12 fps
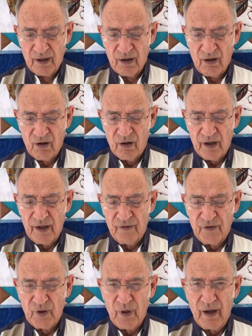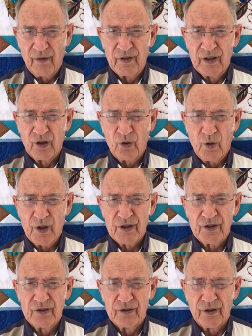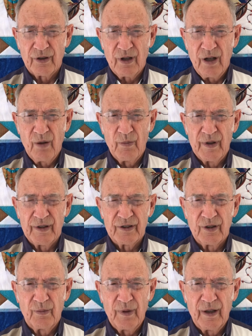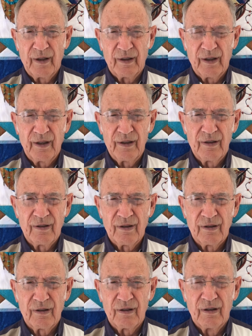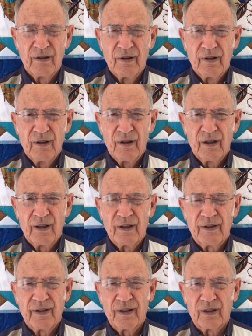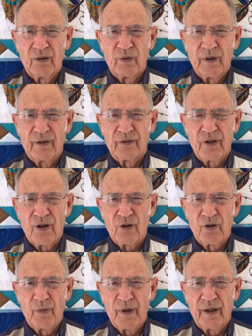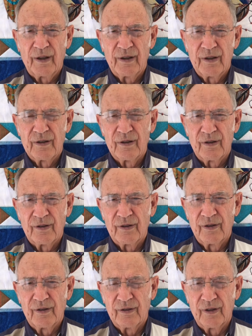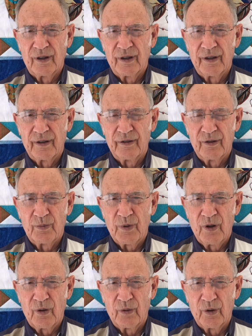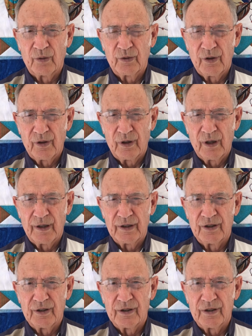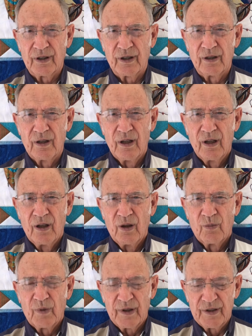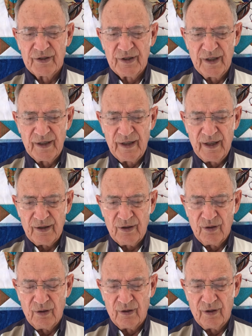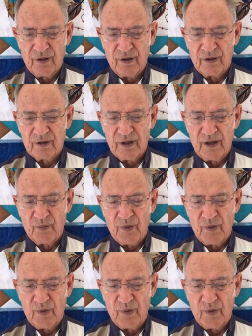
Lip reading: Or if you have any questions or comments about anything that we have talked about in the letter that Paul wrote to the Galatians, then please send that to the St.